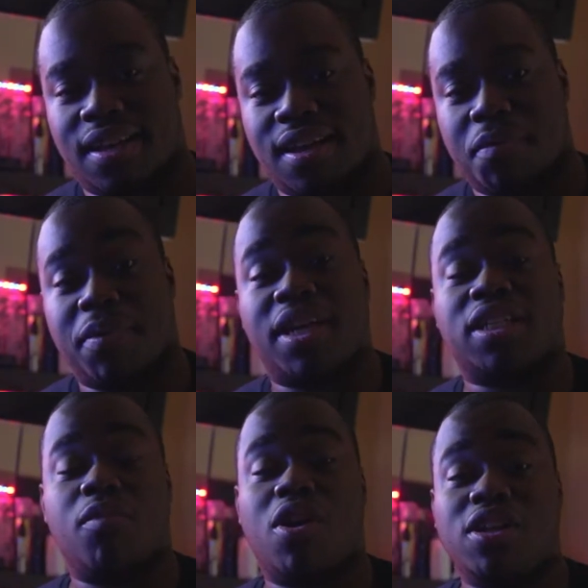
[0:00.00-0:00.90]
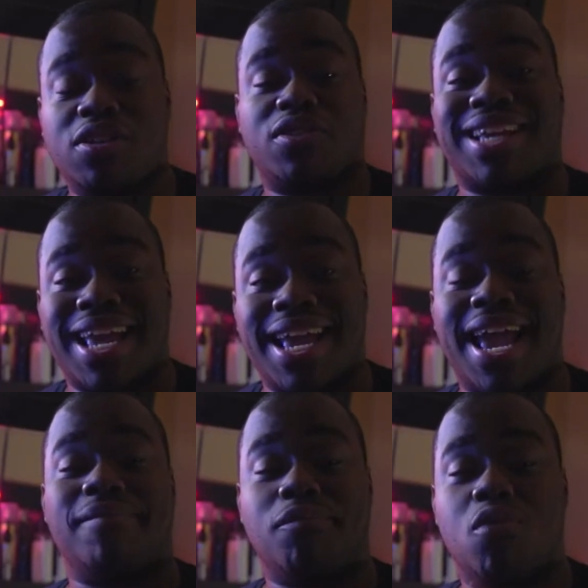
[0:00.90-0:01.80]
Because Martin Luther King
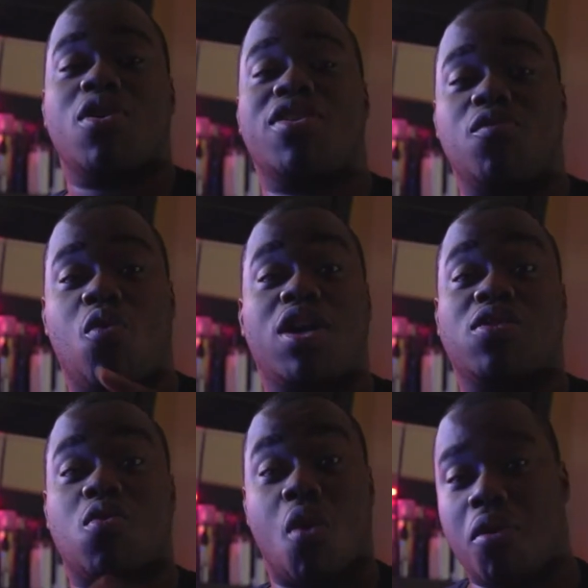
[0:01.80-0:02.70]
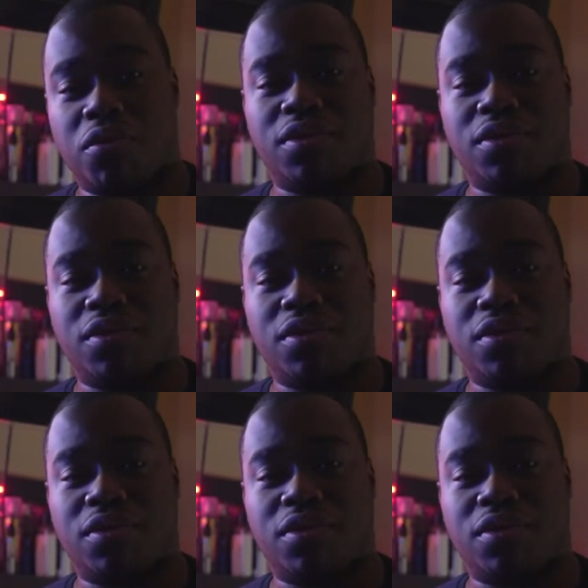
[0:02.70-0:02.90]
had more than one quote.